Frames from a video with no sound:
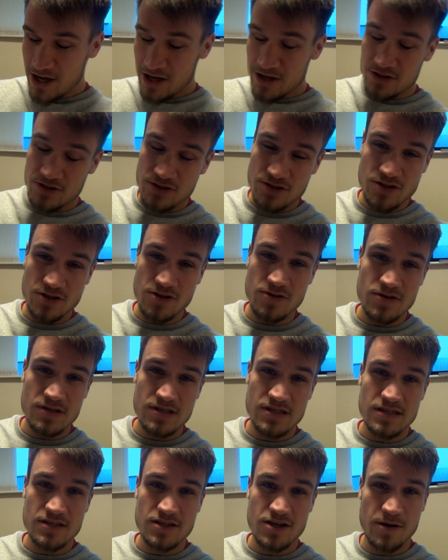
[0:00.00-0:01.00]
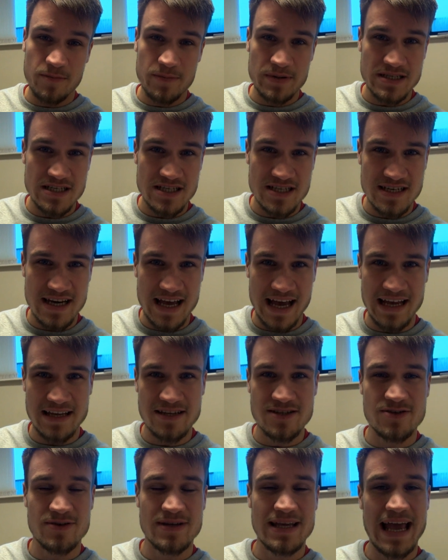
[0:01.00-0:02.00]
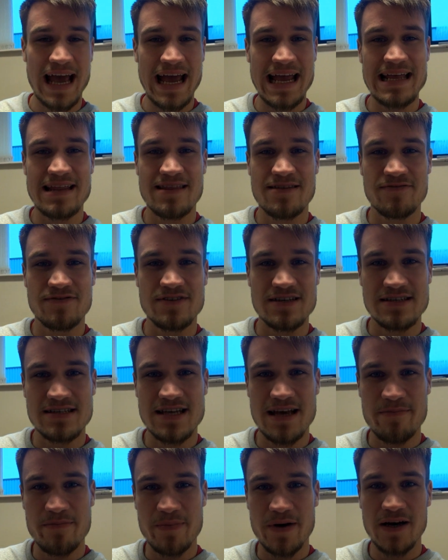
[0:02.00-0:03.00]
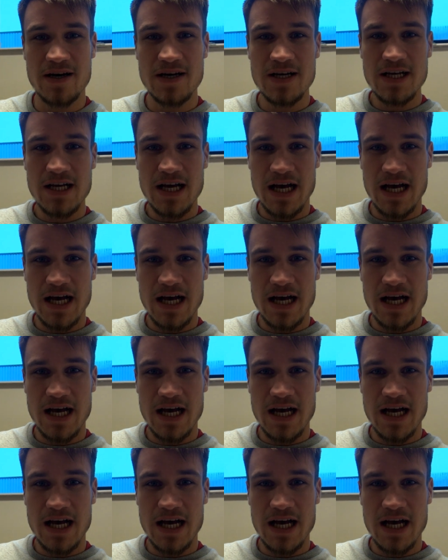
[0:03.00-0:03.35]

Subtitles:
As soon as this competition ends on the 8th of December,